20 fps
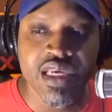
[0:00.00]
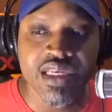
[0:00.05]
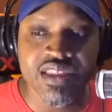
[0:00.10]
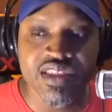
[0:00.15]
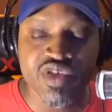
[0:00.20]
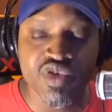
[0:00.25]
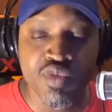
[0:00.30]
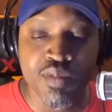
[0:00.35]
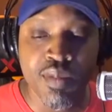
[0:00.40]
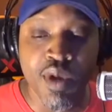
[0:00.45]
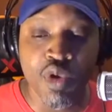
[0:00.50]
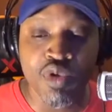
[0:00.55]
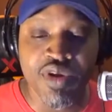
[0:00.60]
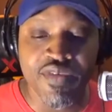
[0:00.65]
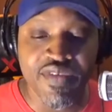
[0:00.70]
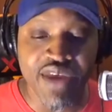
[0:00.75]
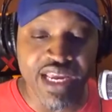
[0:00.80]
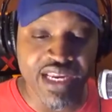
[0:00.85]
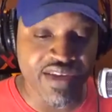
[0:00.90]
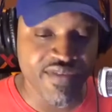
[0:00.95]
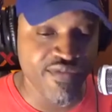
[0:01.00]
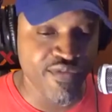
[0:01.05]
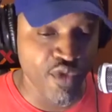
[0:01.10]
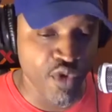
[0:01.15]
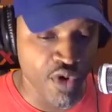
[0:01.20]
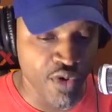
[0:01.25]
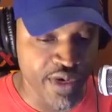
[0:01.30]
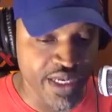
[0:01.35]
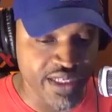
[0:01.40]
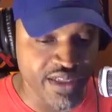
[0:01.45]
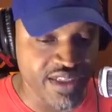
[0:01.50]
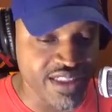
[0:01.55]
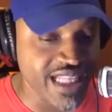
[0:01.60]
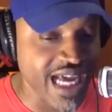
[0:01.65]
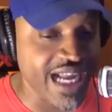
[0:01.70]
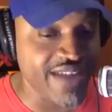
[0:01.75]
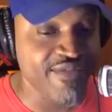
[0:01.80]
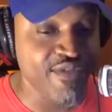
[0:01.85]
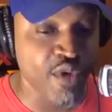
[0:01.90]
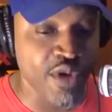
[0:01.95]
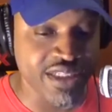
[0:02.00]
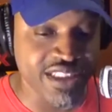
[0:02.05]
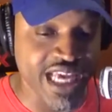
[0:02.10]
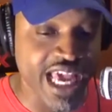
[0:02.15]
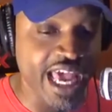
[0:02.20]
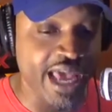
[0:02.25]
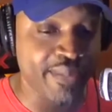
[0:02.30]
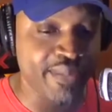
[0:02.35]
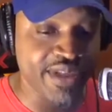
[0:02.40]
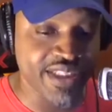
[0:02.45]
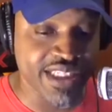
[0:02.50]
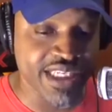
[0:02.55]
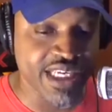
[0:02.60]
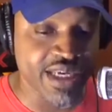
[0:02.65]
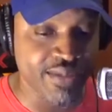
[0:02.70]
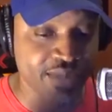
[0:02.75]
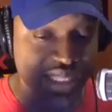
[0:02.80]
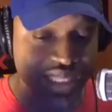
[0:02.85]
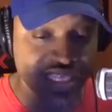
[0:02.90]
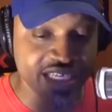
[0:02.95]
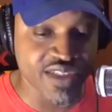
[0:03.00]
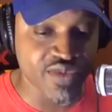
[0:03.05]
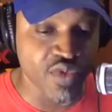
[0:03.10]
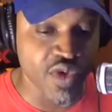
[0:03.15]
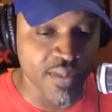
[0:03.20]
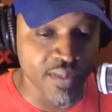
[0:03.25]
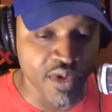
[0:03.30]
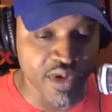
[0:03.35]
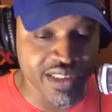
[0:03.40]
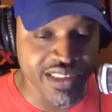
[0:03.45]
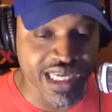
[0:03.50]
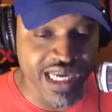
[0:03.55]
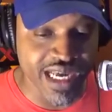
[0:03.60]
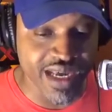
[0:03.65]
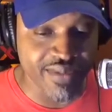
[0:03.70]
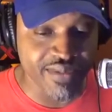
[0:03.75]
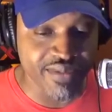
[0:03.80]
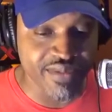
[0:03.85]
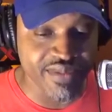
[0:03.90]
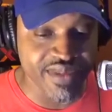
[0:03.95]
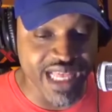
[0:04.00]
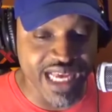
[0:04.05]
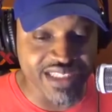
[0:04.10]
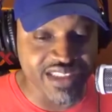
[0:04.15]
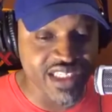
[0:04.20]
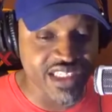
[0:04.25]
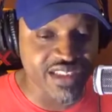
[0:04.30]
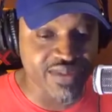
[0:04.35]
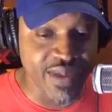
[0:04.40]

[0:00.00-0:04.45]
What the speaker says: motivated for it, not for it to happen to him at least one more time. That's just my